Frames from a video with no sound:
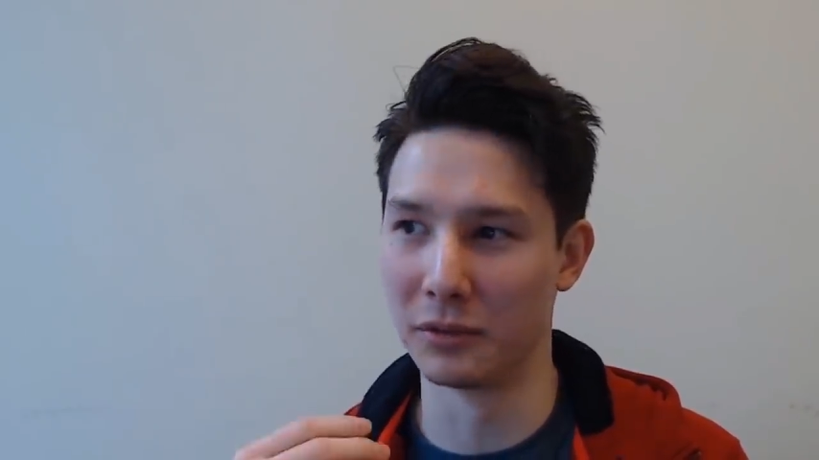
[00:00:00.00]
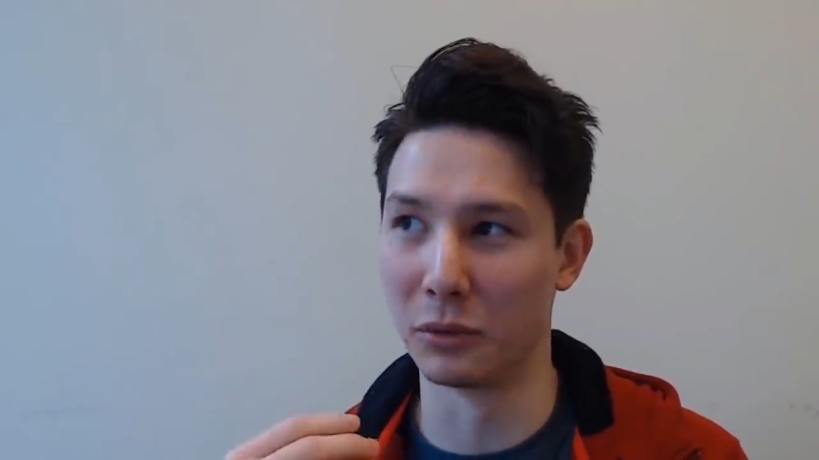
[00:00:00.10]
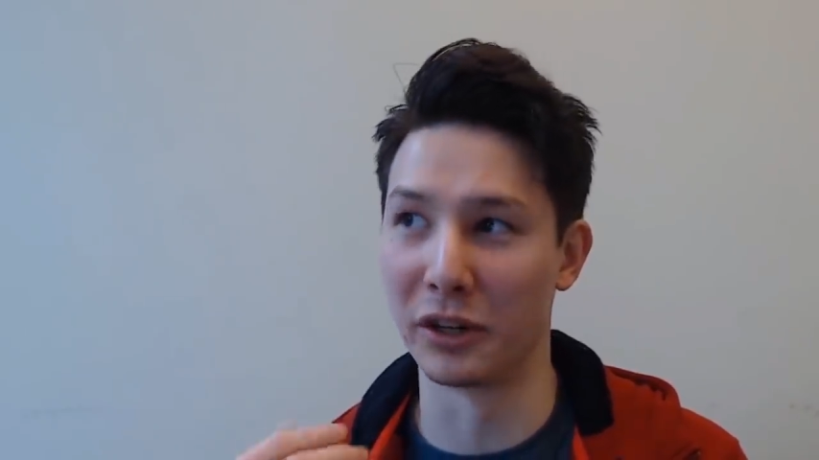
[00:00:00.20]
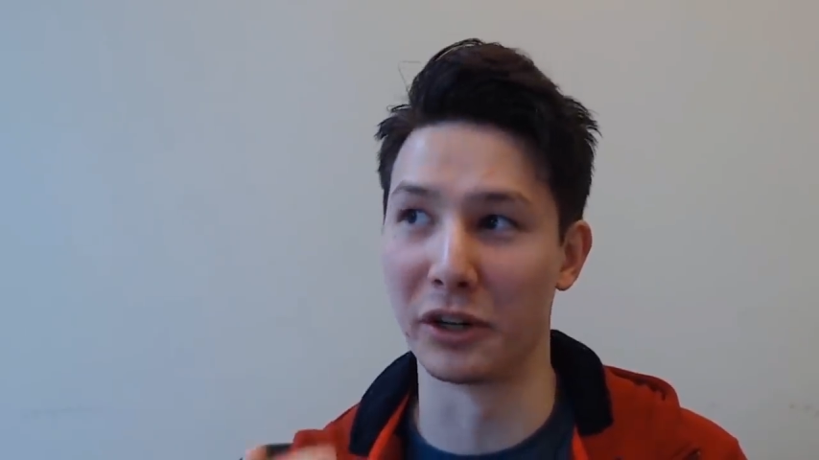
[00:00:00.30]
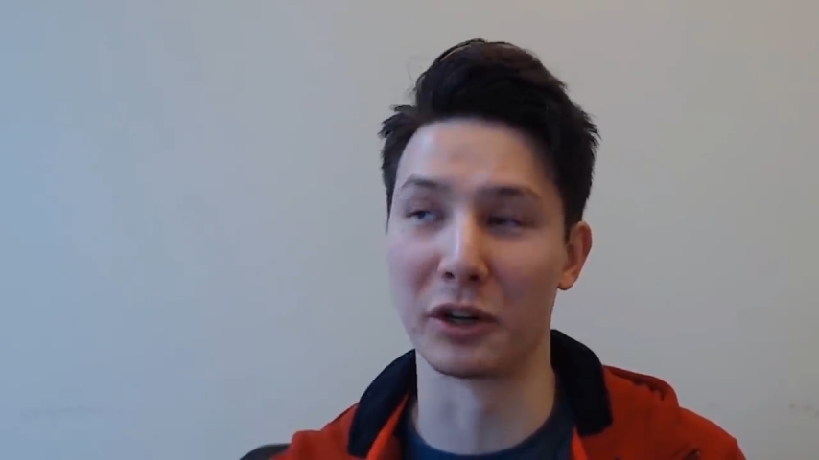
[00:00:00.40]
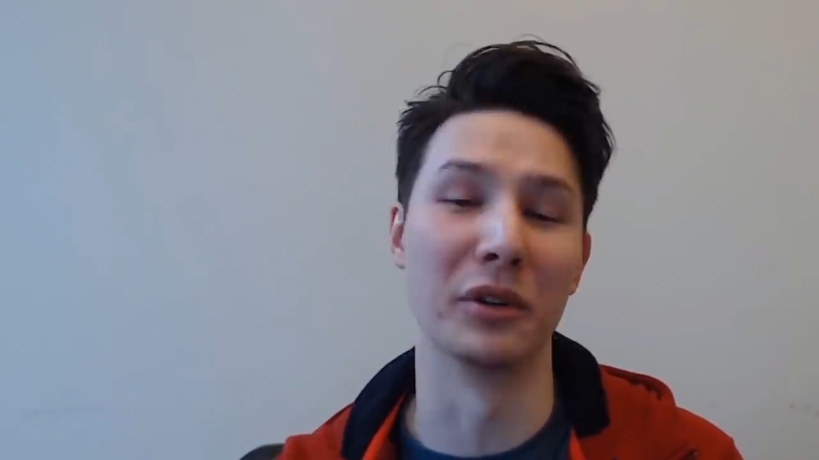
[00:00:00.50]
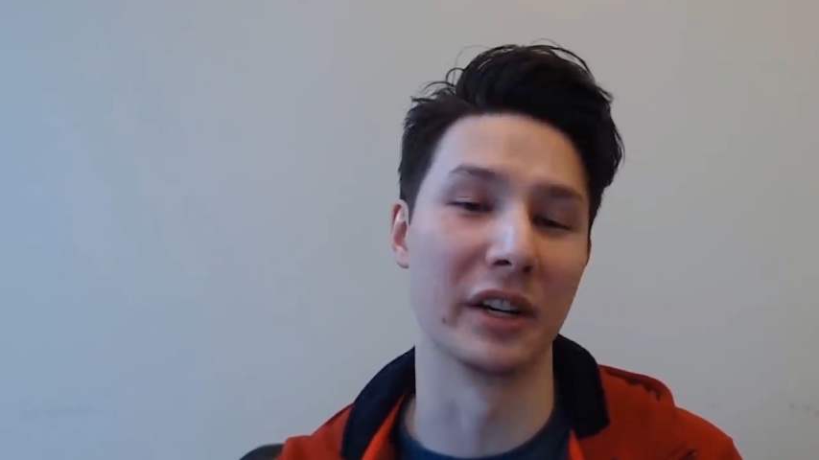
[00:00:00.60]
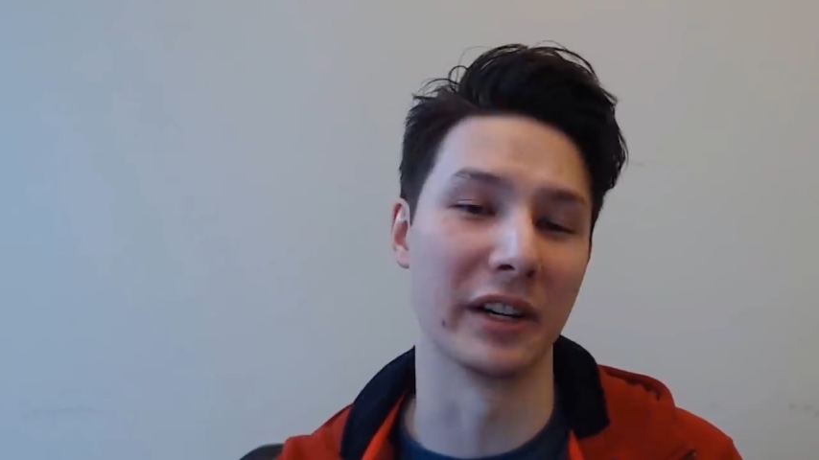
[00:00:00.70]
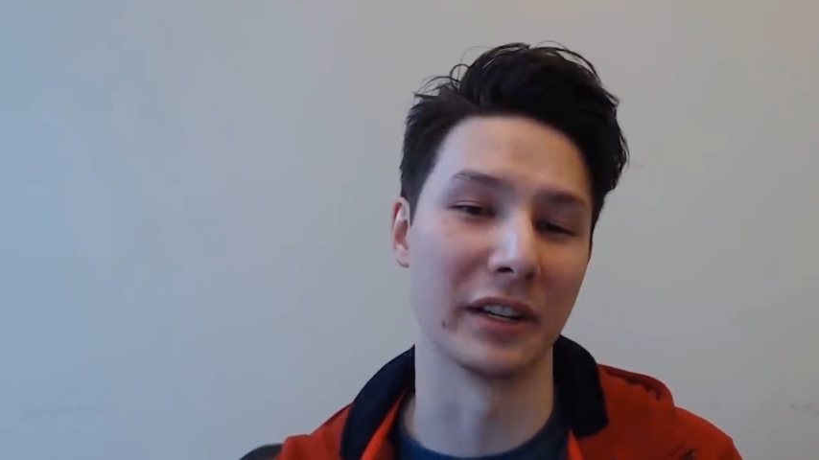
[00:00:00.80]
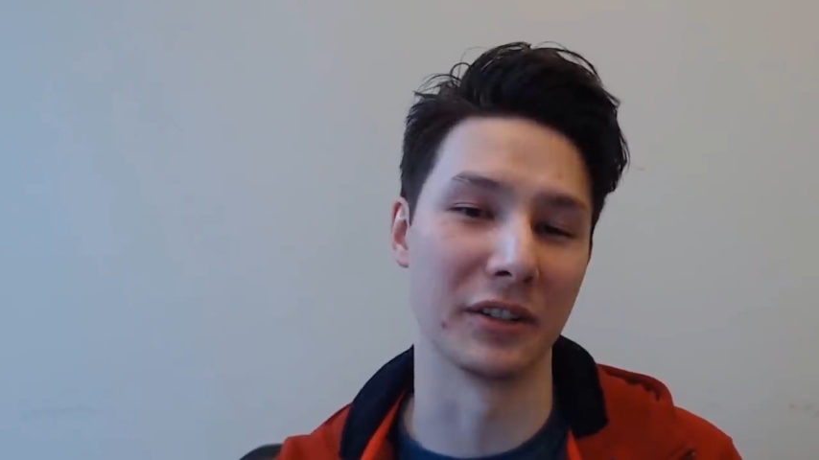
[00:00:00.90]
the way you're
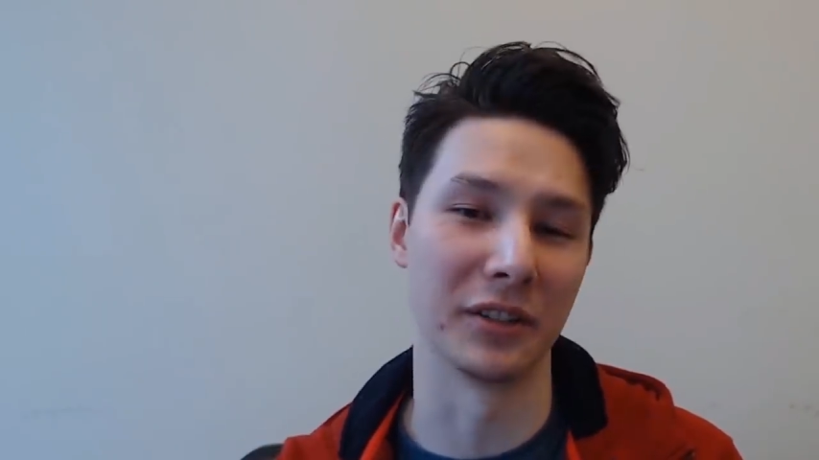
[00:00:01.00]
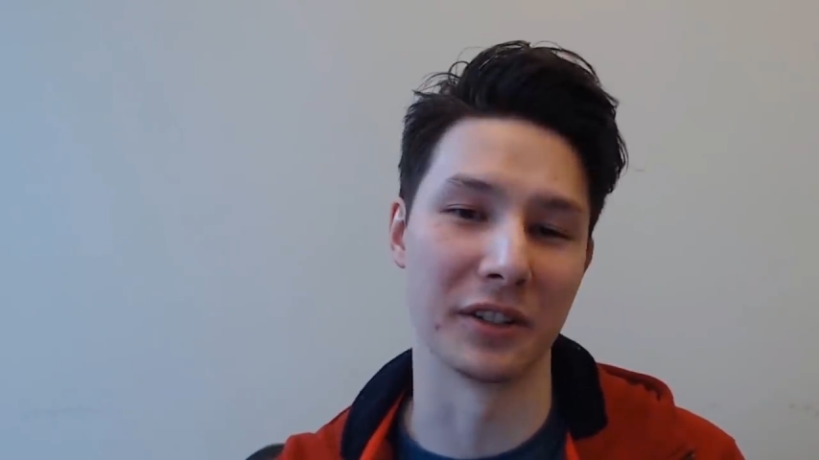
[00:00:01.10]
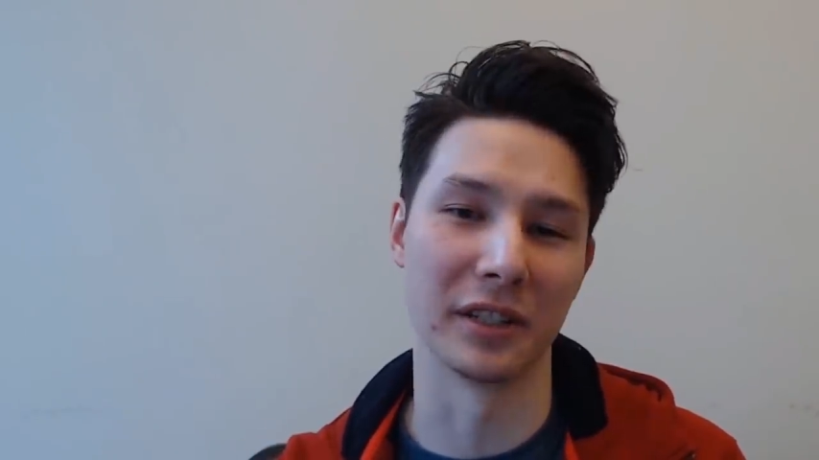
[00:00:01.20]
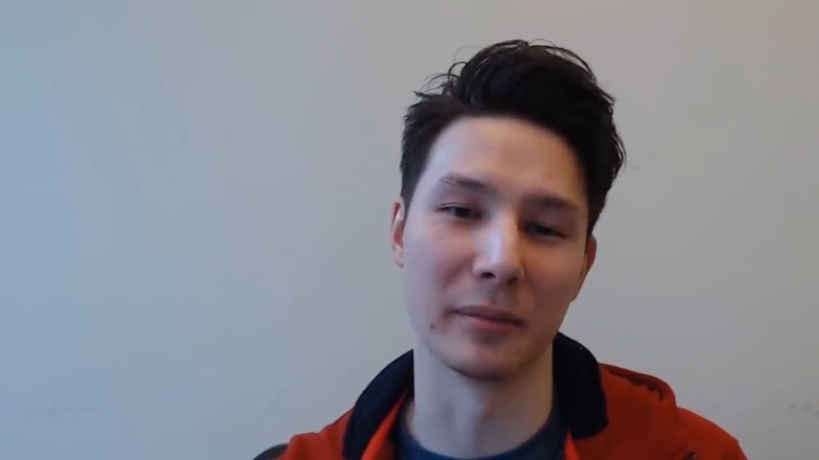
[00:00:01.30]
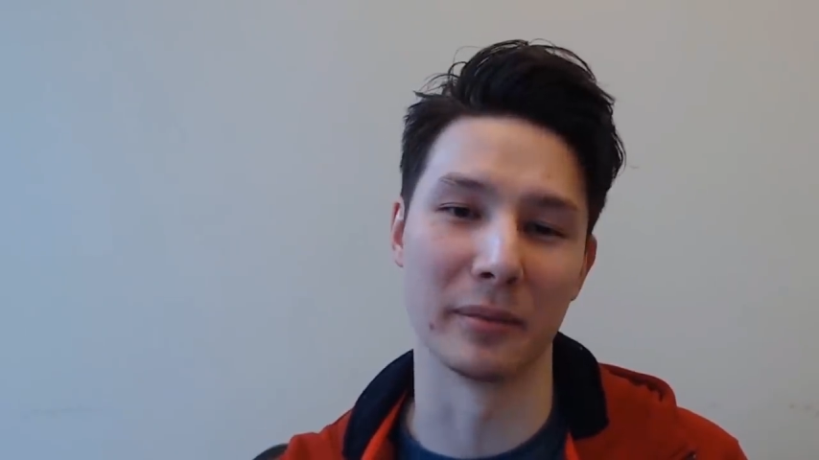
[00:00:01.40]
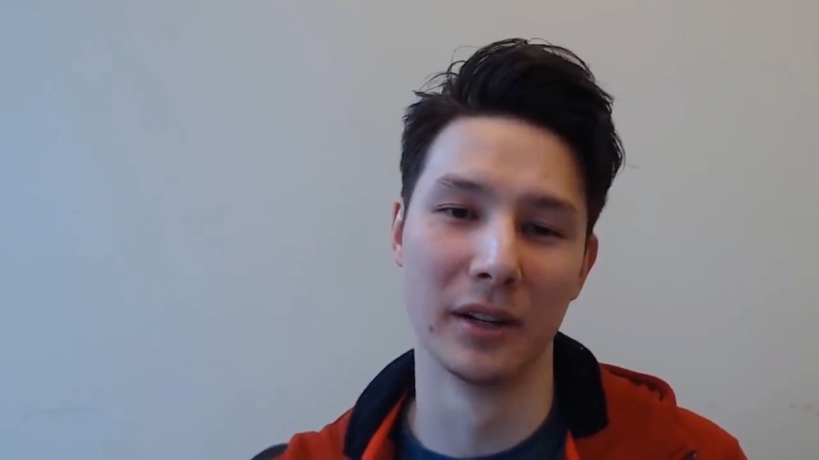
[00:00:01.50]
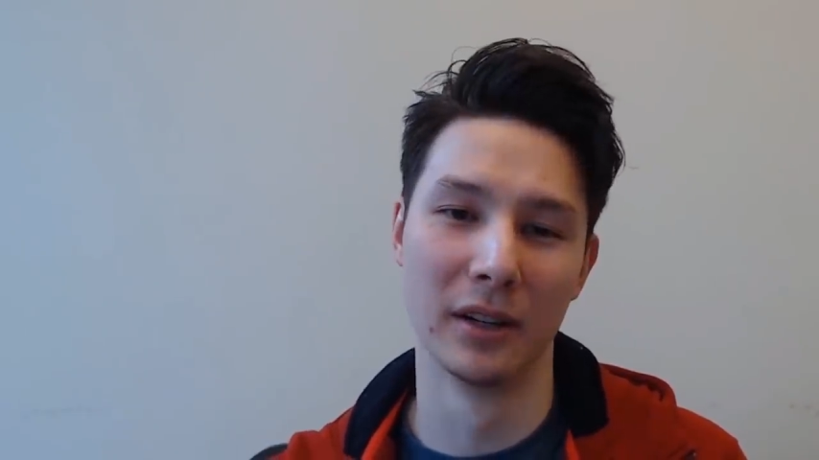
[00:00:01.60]
communicating to your team.